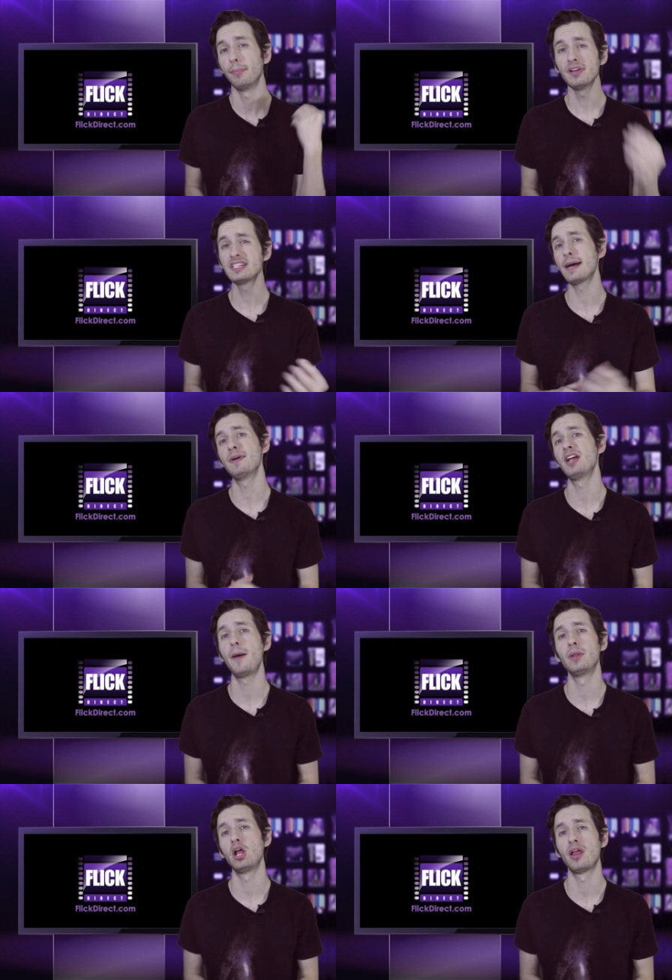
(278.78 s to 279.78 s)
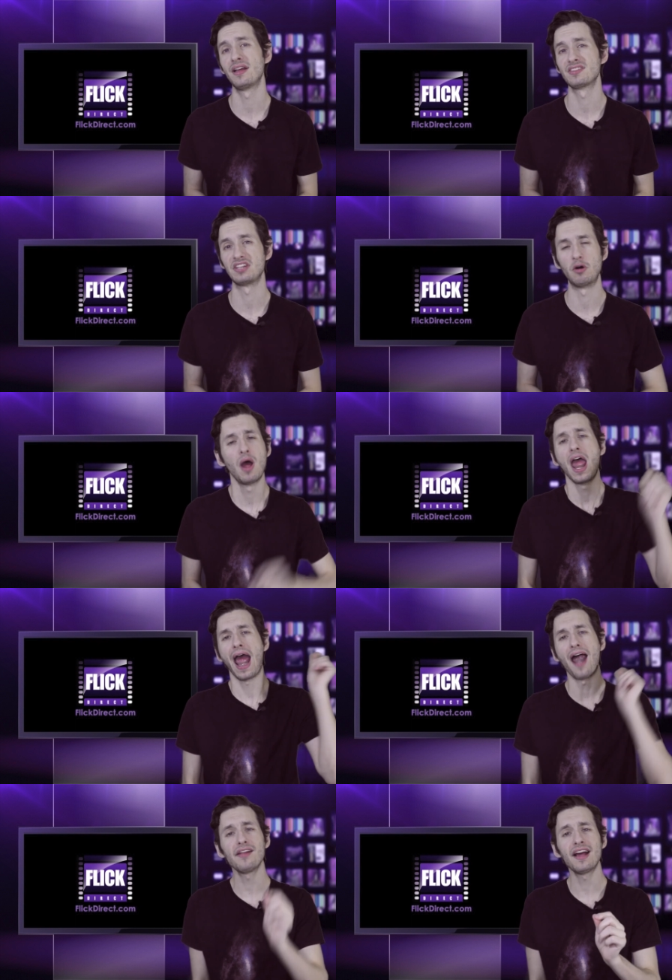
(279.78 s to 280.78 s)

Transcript: Please comment down below, let us know how do you